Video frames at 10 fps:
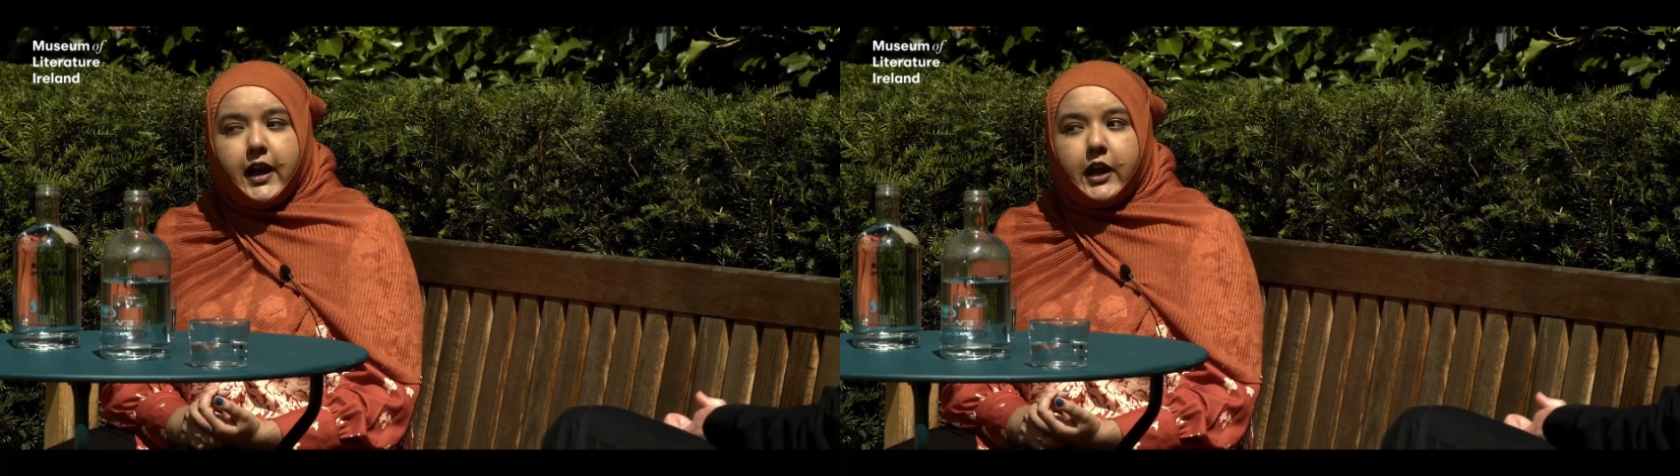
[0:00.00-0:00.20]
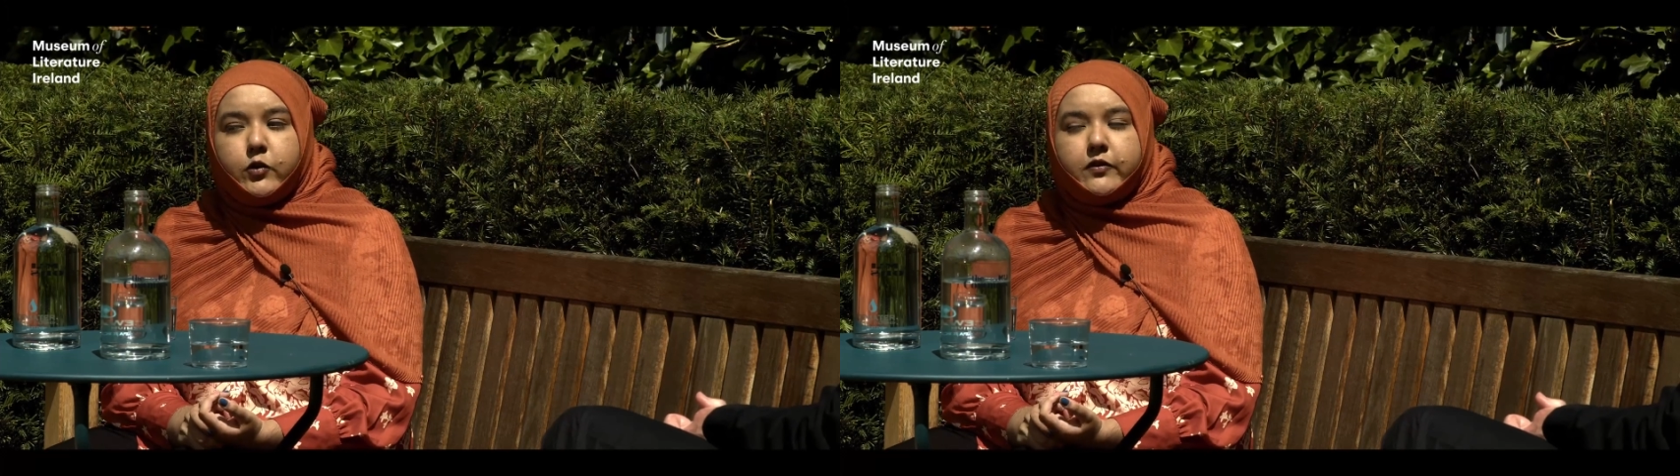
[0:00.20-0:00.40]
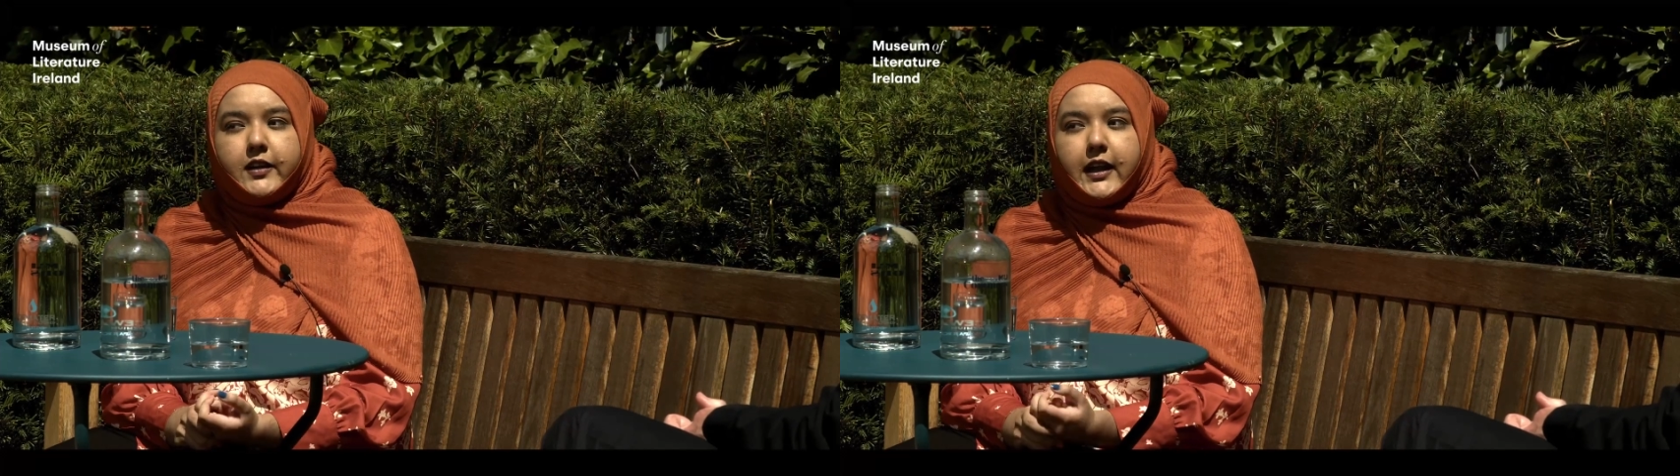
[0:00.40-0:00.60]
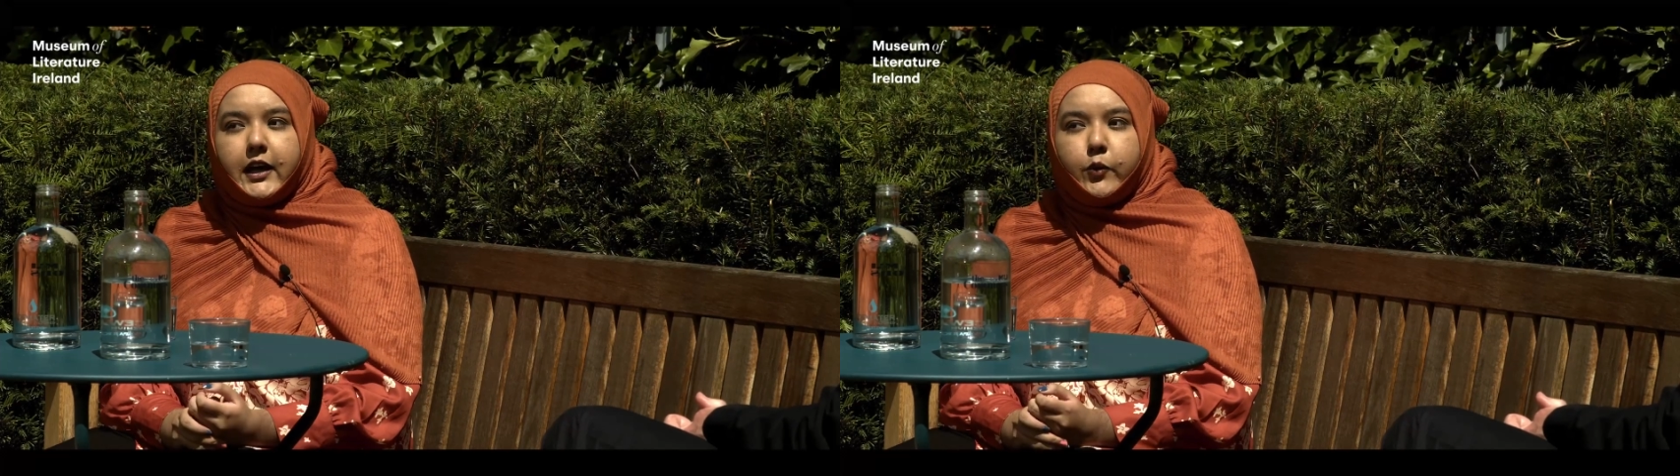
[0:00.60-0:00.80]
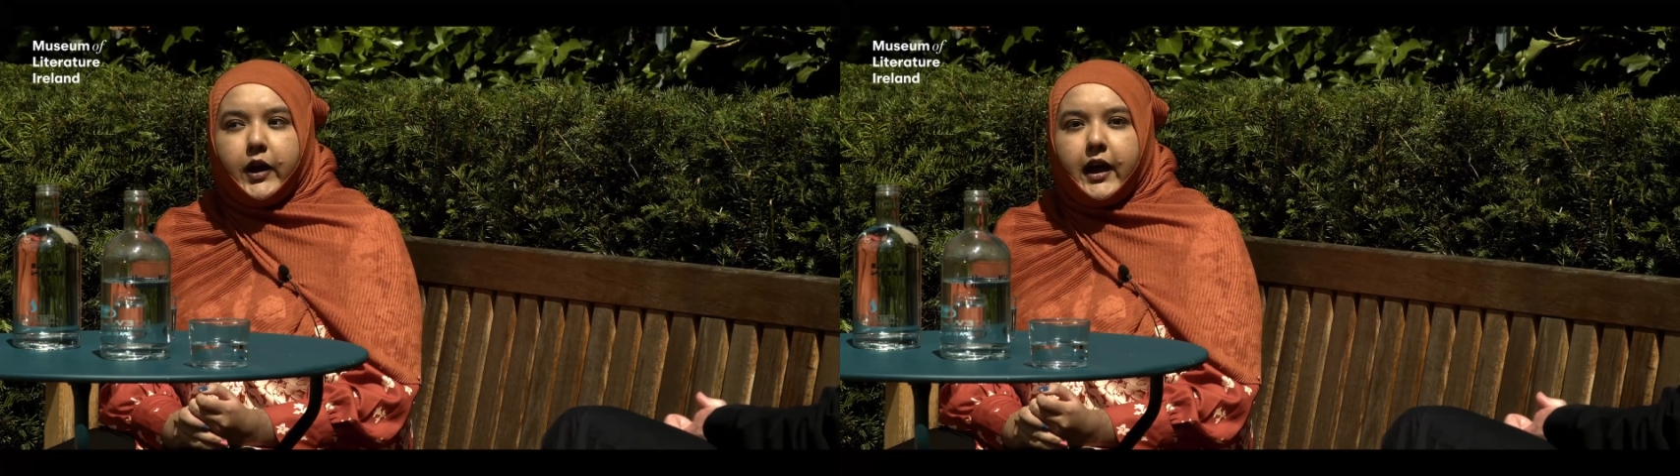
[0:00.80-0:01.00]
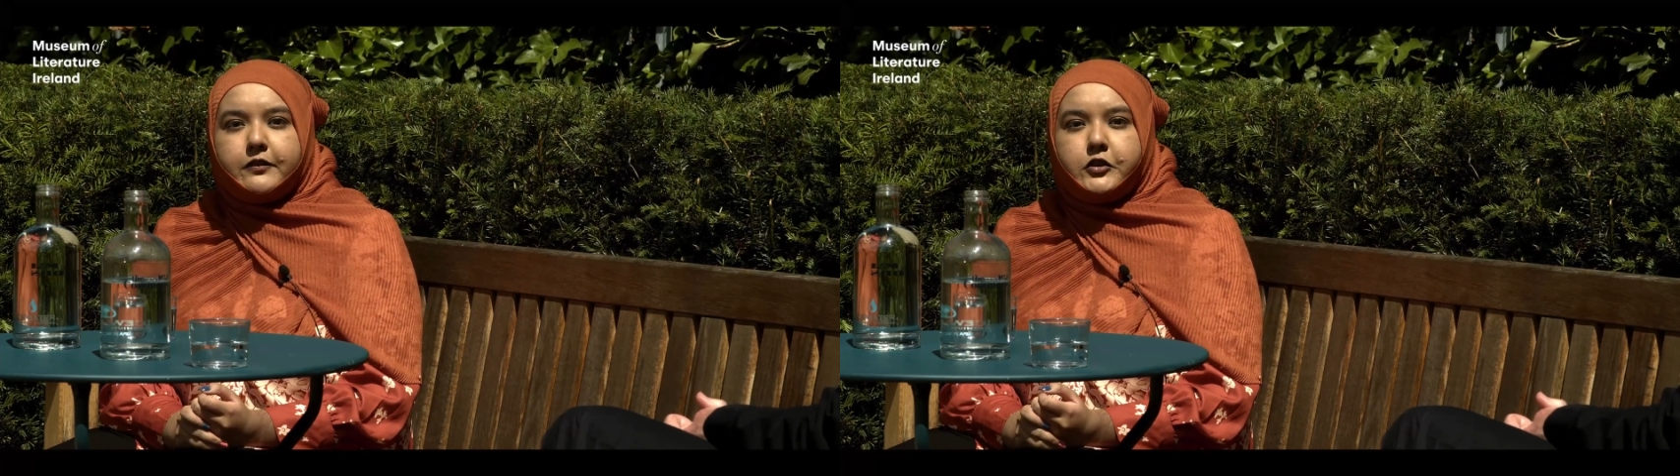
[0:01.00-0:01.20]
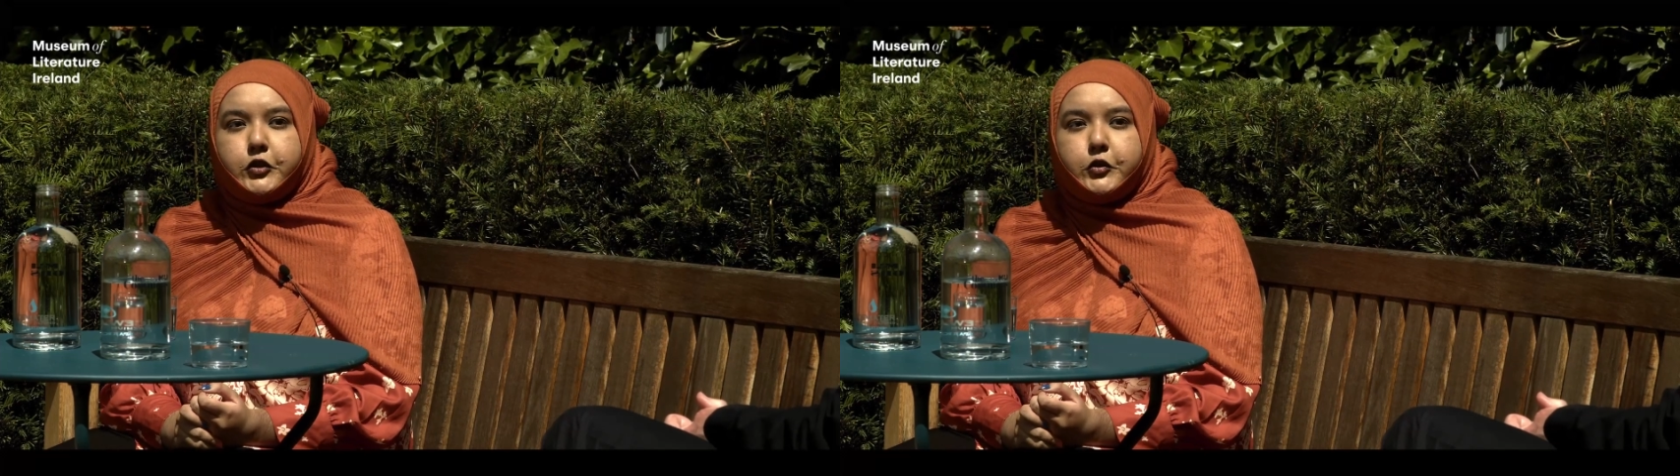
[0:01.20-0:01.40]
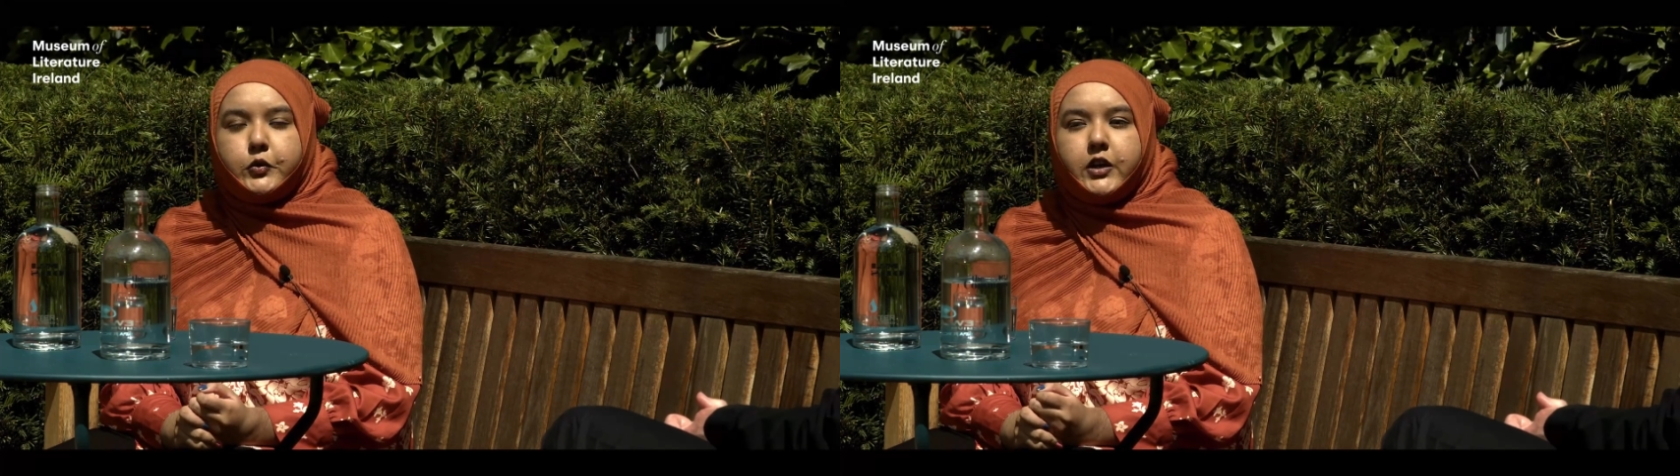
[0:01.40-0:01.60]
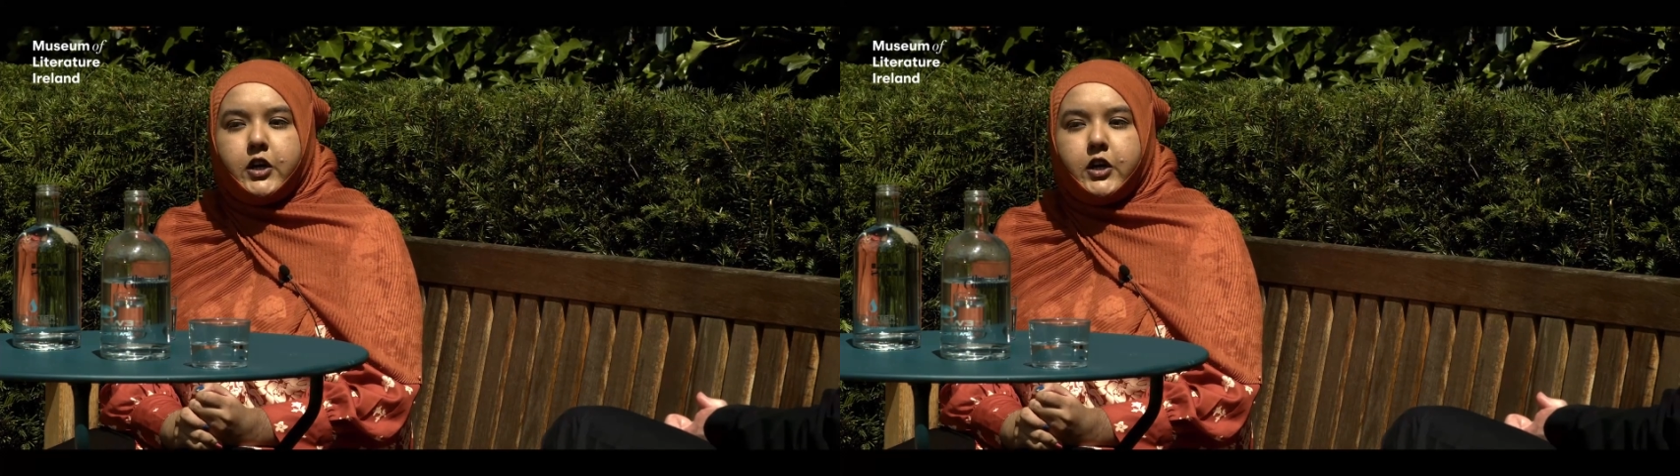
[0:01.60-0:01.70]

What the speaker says: and we feel like we have to